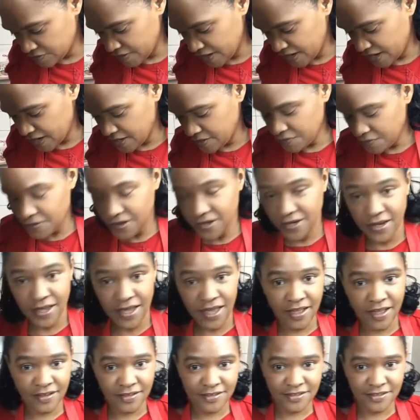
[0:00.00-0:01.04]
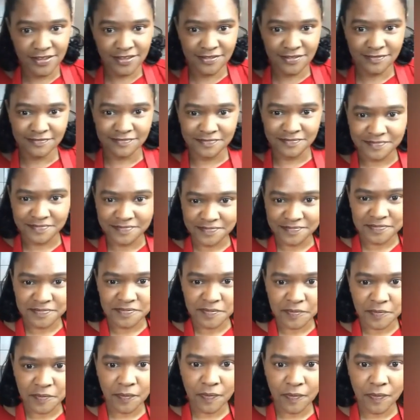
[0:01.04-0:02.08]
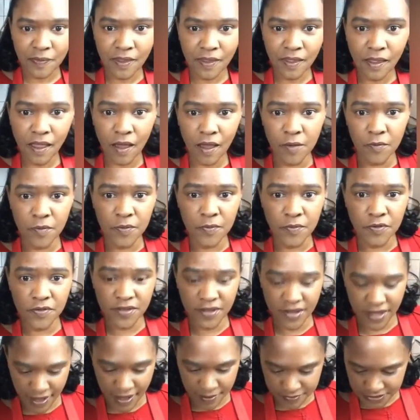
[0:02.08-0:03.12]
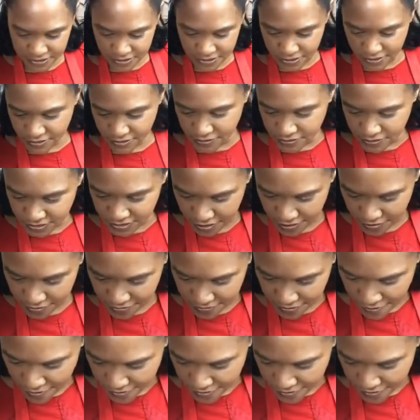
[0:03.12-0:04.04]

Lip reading: anyone else? I'd be more than happy to do so.